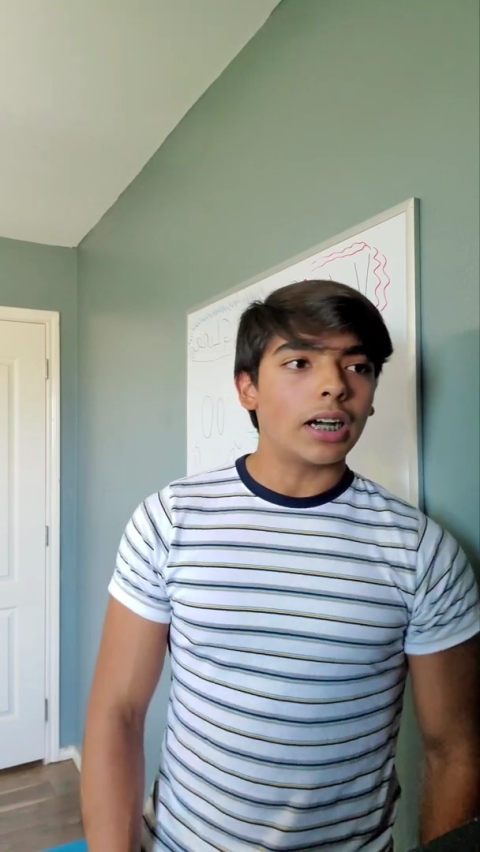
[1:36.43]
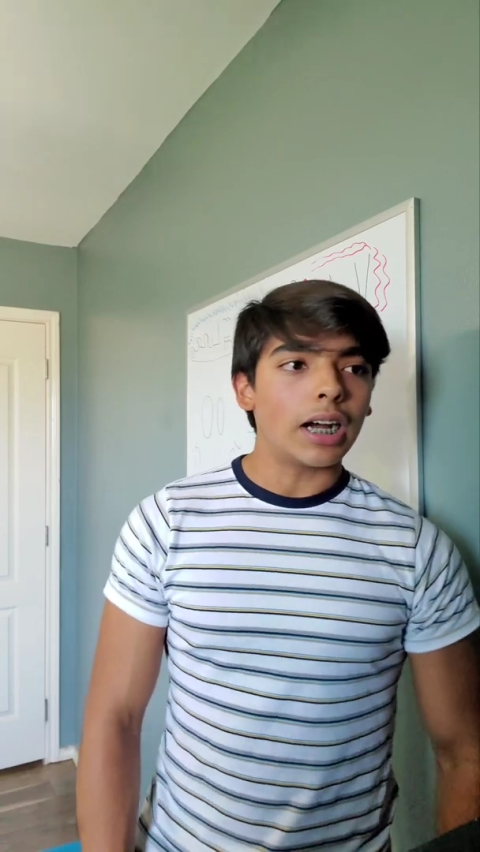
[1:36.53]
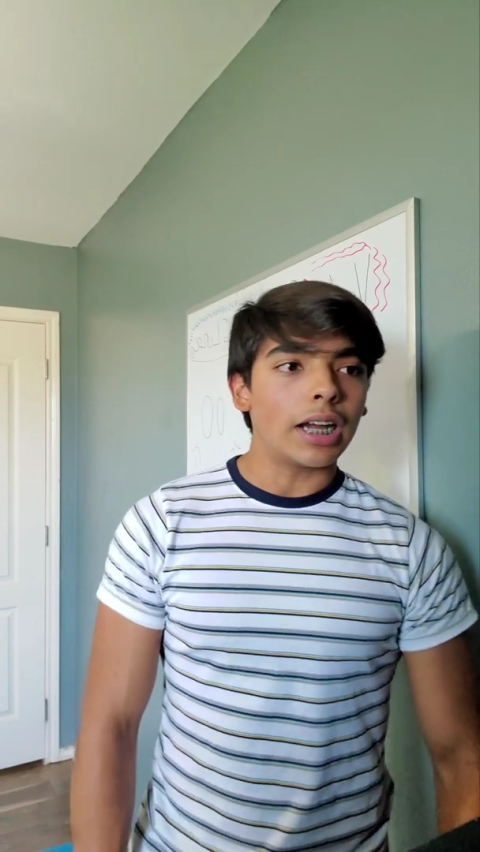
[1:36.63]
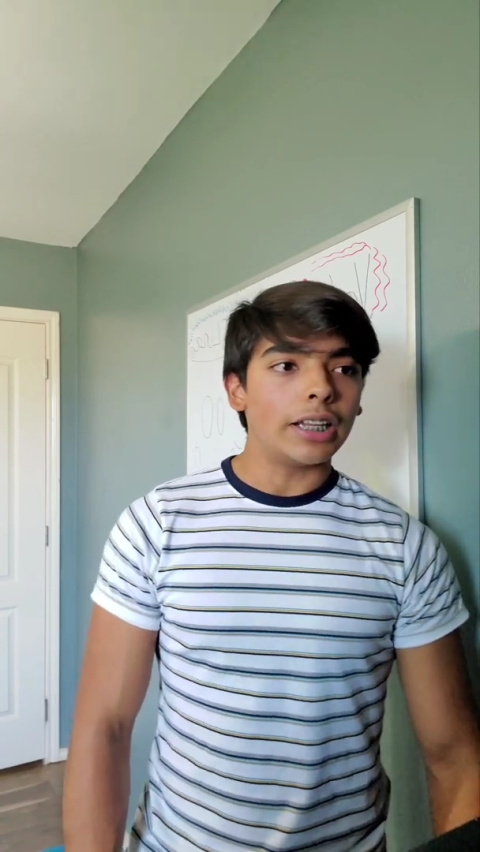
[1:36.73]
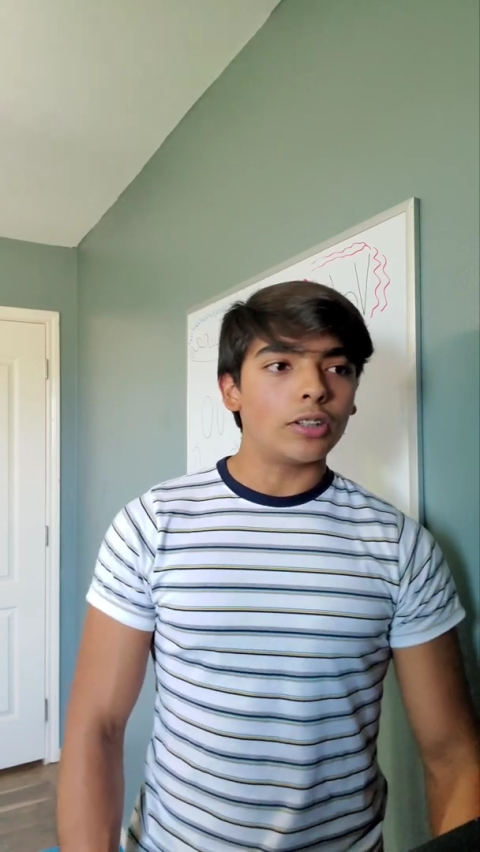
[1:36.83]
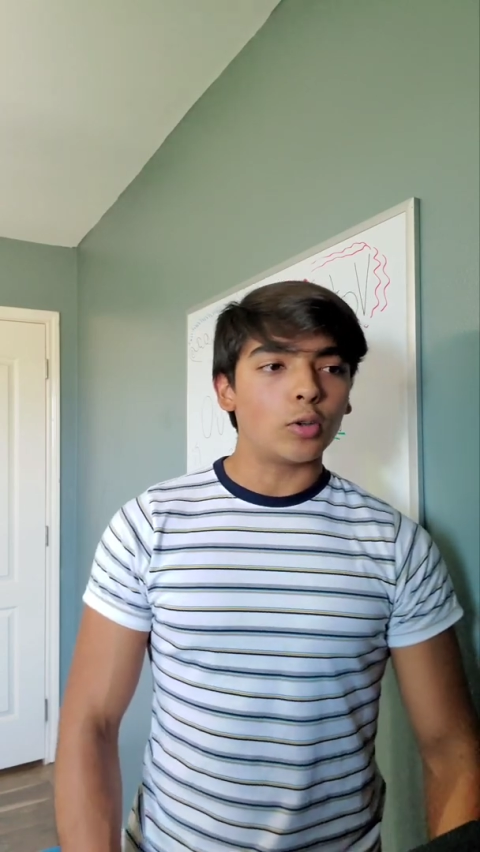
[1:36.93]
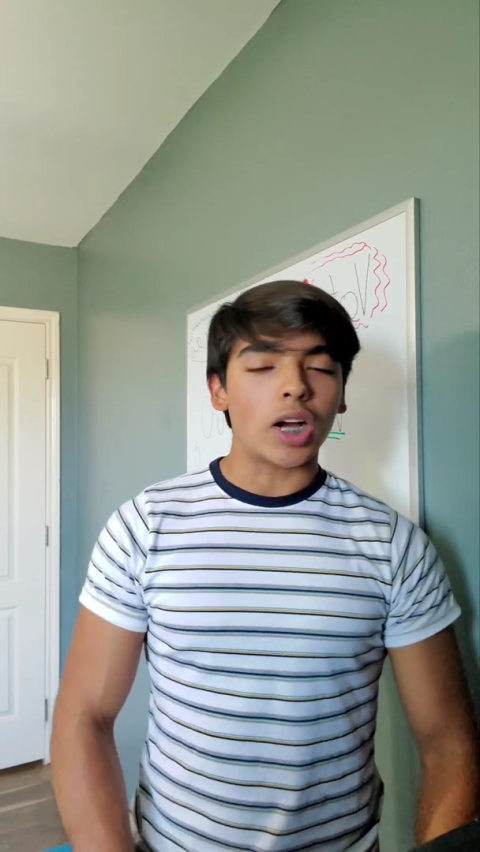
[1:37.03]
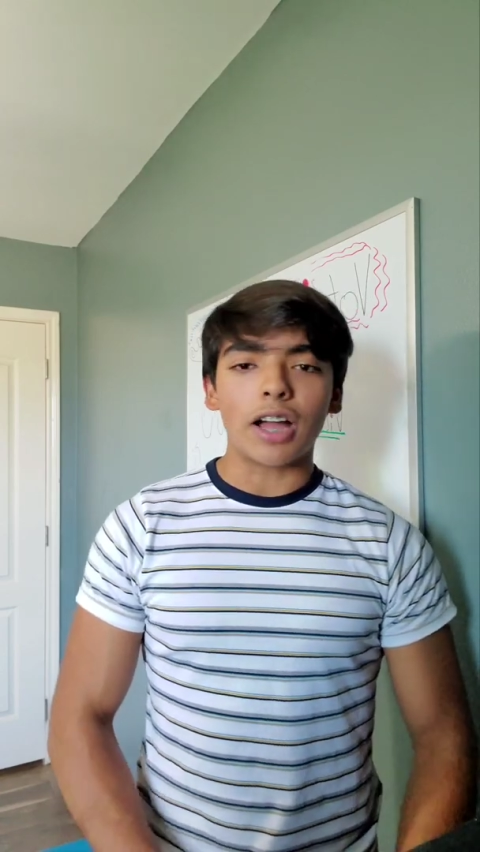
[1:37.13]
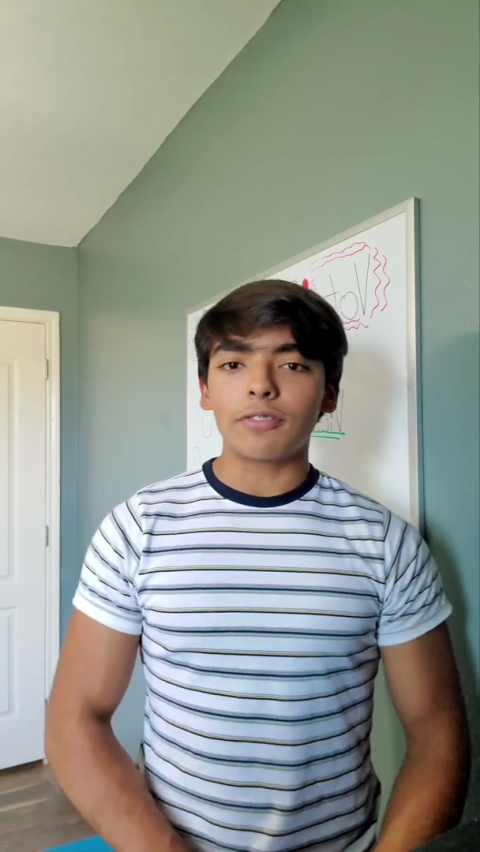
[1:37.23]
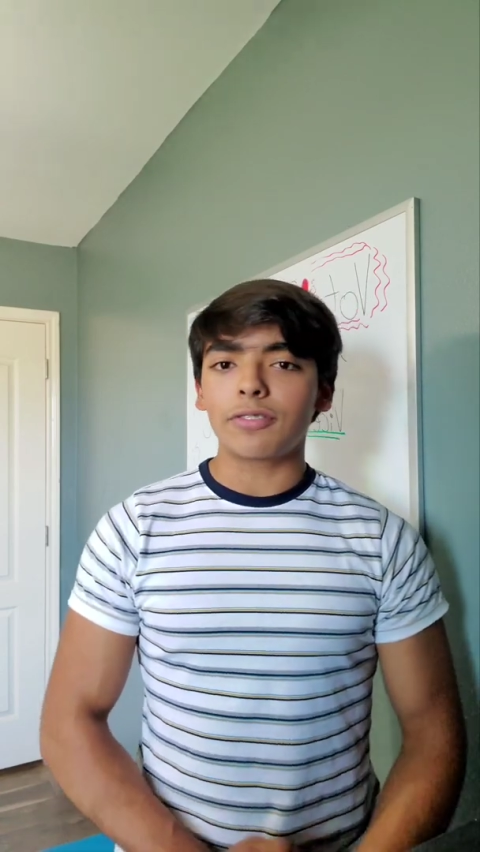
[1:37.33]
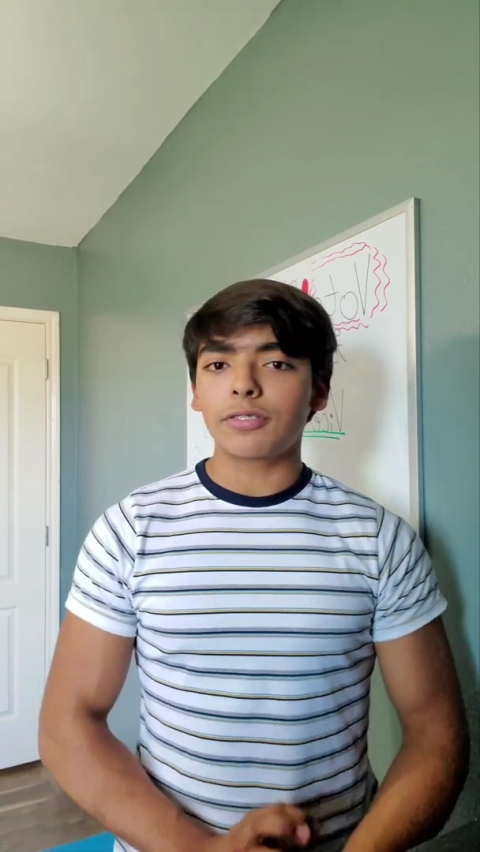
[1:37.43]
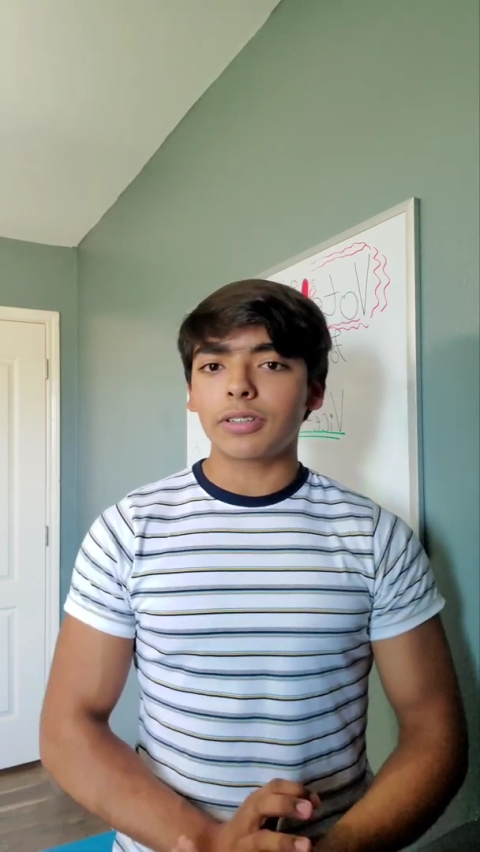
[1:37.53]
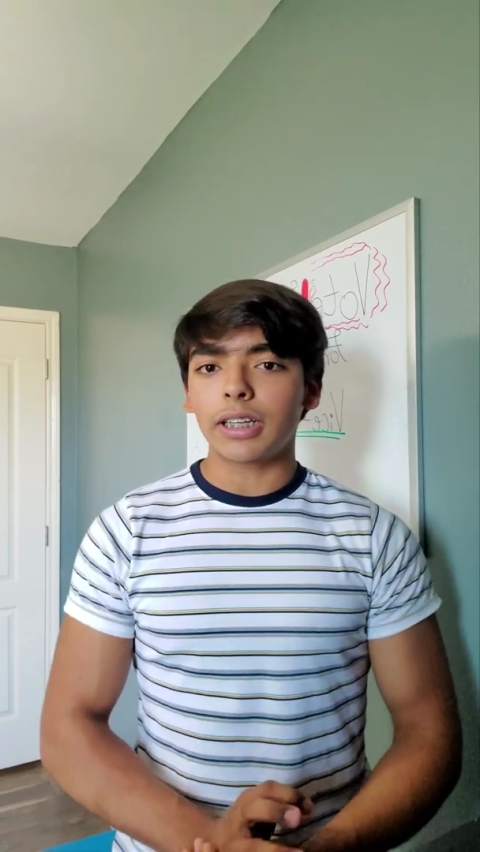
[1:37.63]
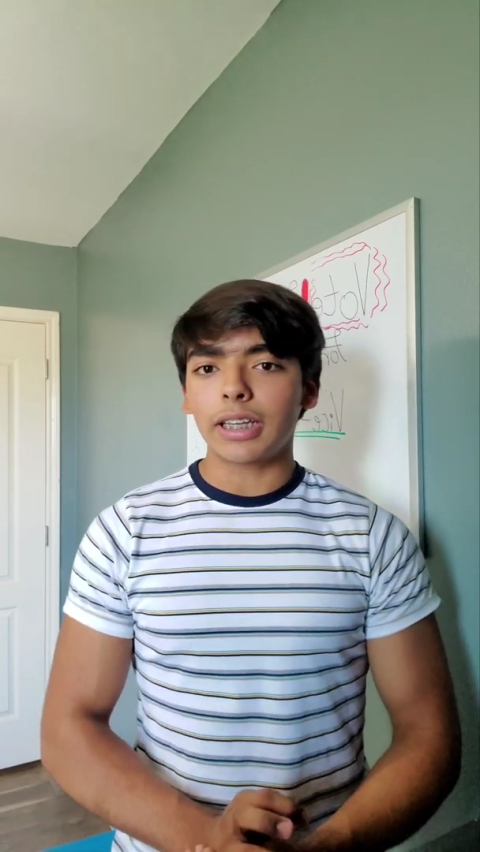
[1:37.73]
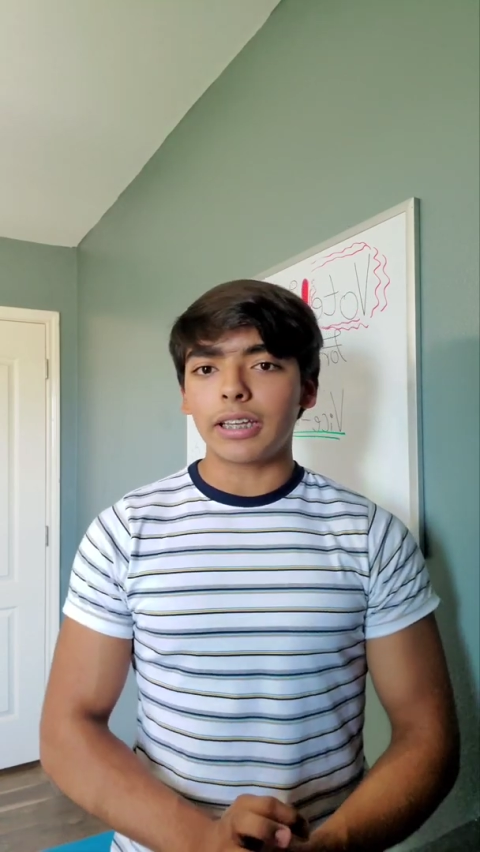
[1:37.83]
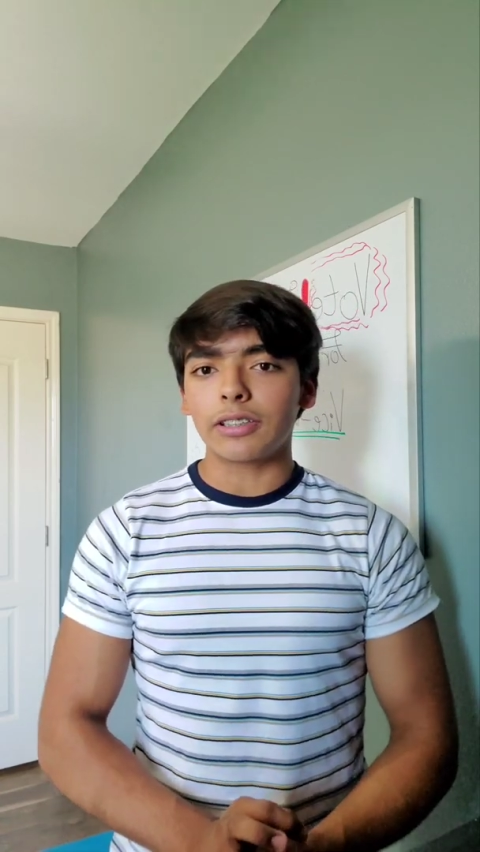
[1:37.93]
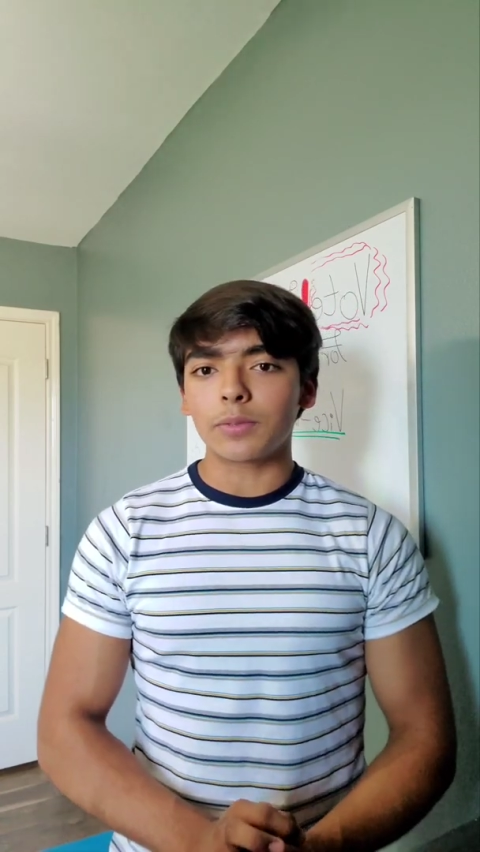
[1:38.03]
I do have a